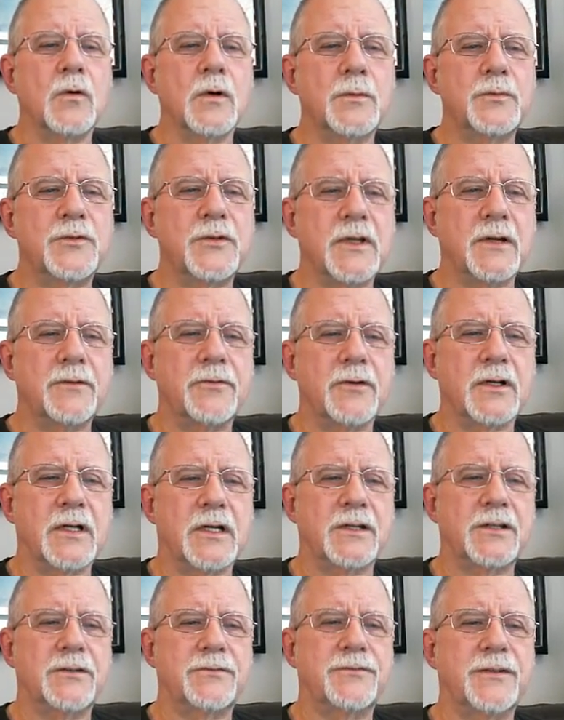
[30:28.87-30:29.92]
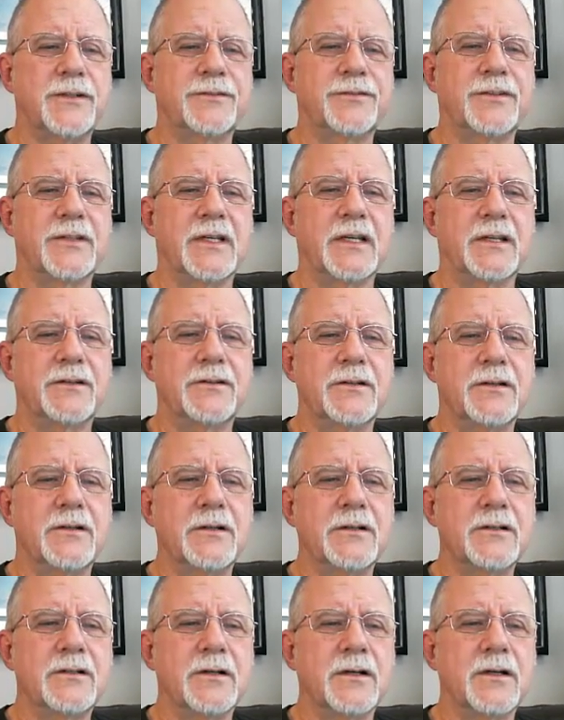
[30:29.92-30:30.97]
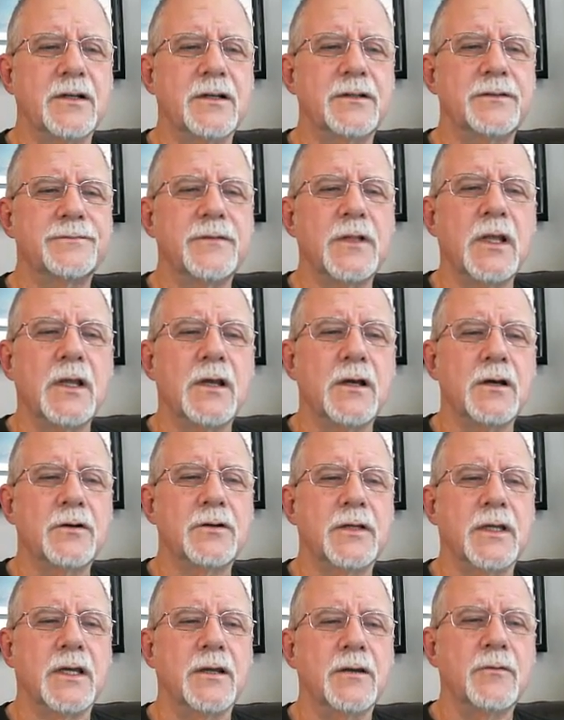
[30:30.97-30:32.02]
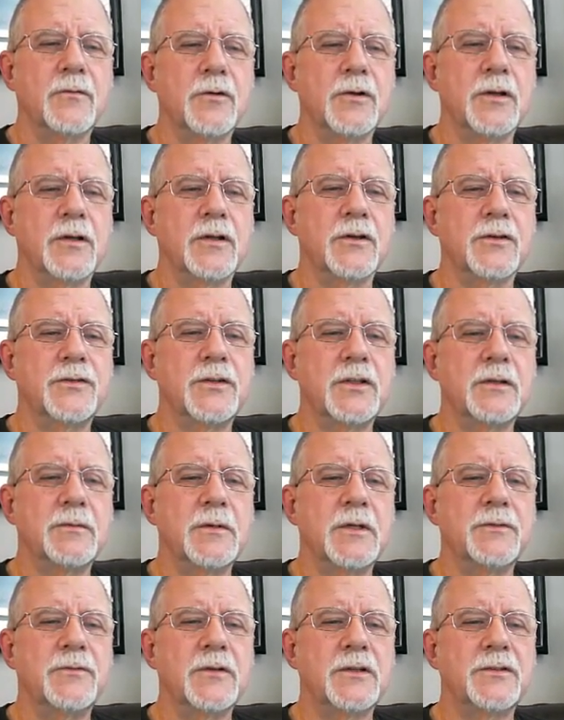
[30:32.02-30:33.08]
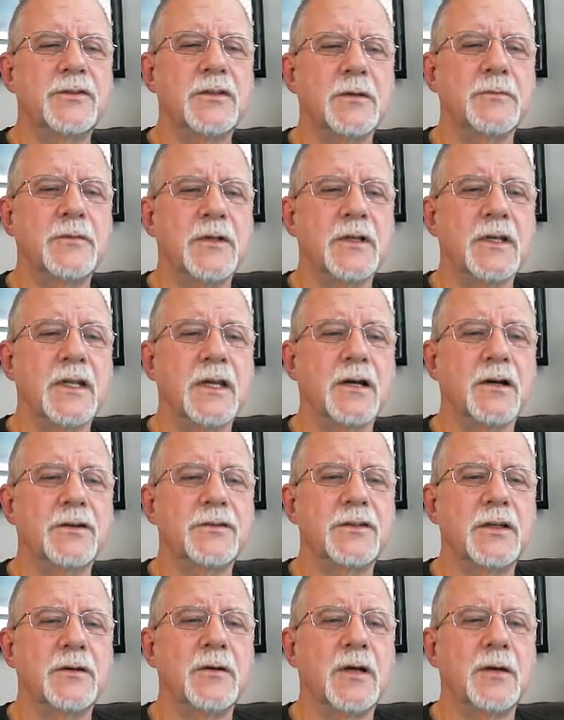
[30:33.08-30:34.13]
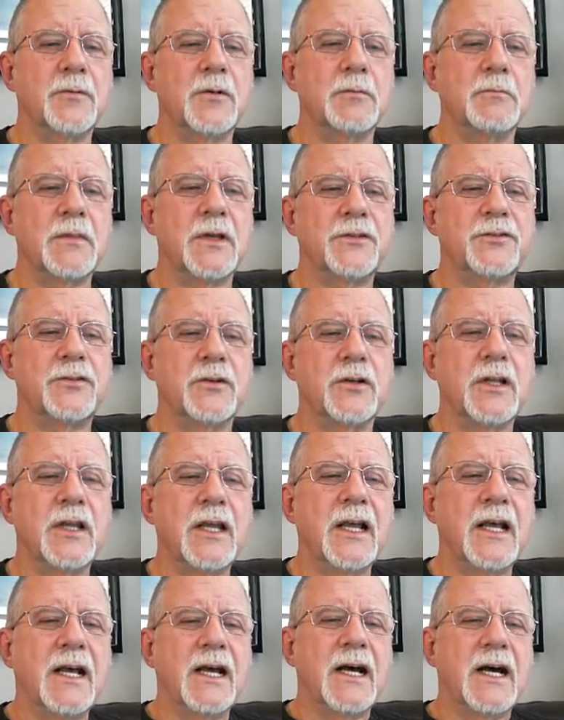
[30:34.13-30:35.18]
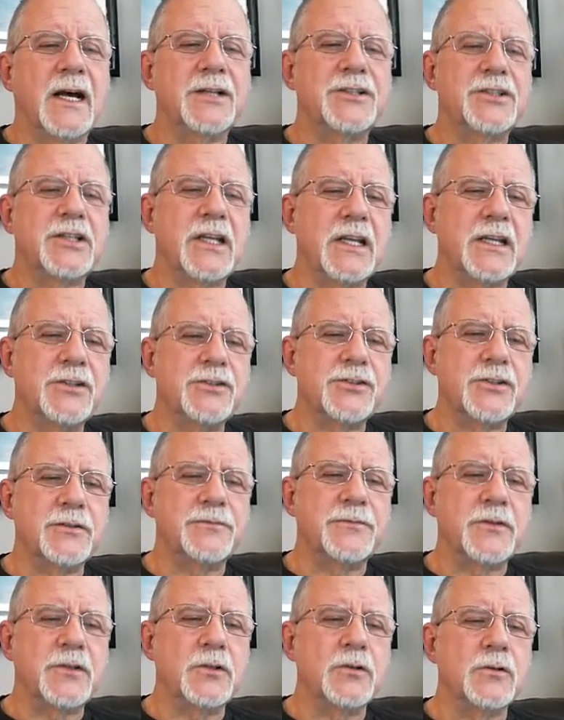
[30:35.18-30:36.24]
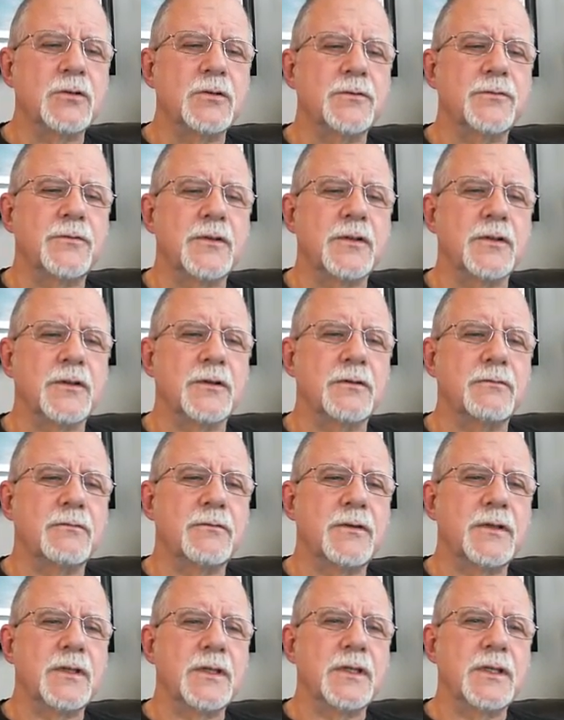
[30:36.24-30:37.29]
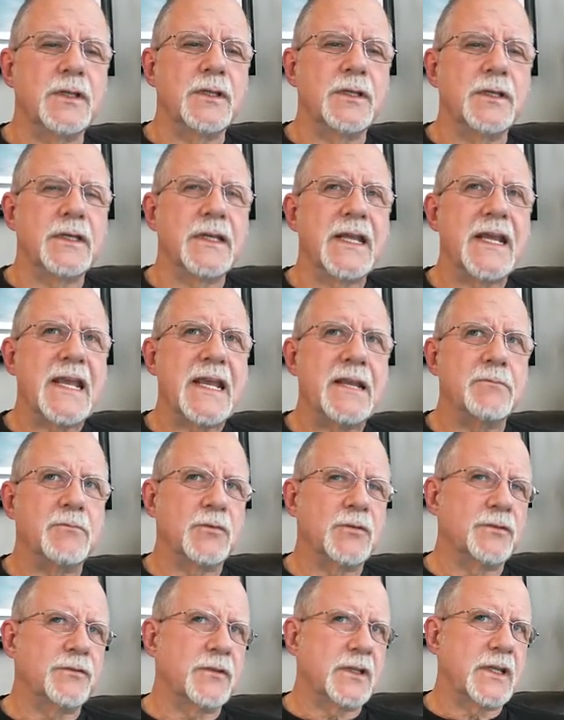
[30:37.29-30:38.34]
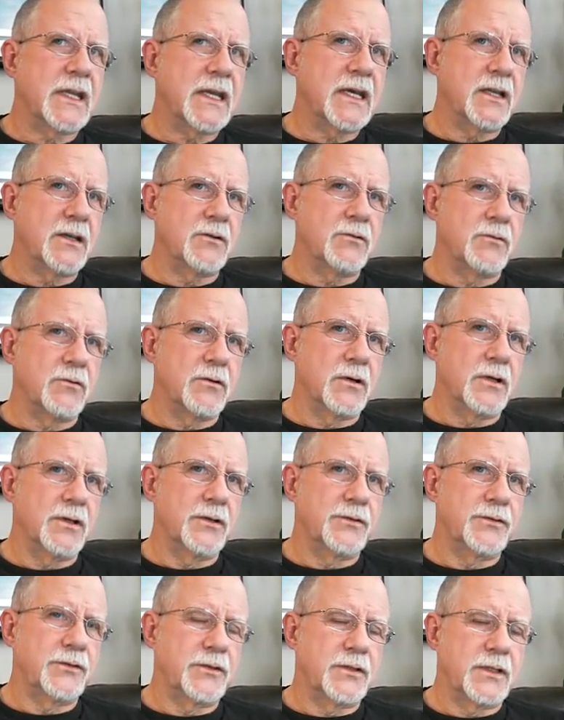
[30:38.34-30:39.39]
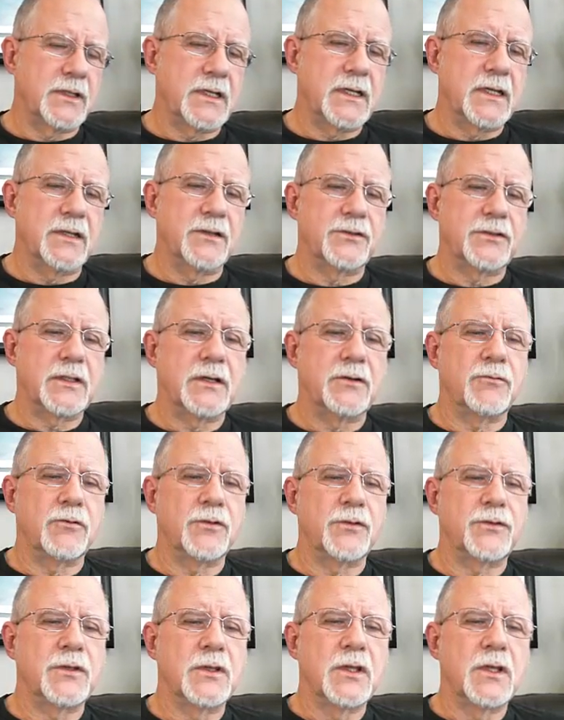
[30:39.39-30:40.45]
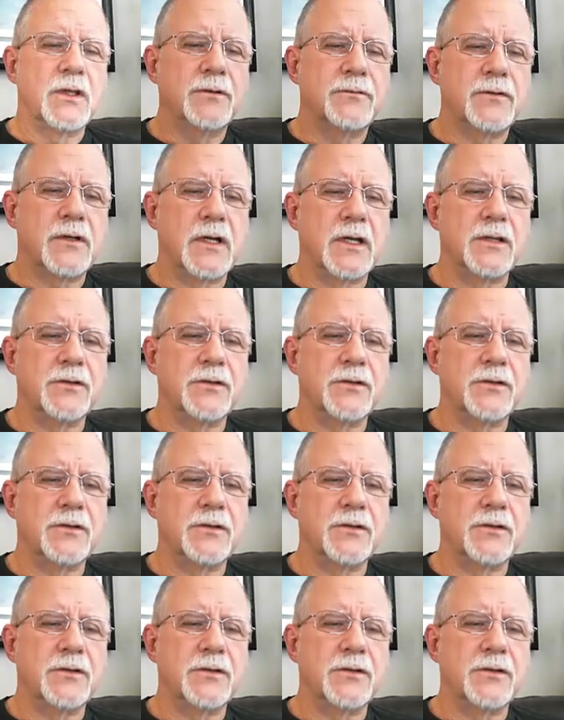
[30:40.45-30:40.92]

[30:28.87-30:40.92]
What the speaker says: Oh, whoops, I forgot to fix that. Doggone it. Okay, well, you're going to see me fix something now, because I've been messing. I changed a few of the names of the categories today as I was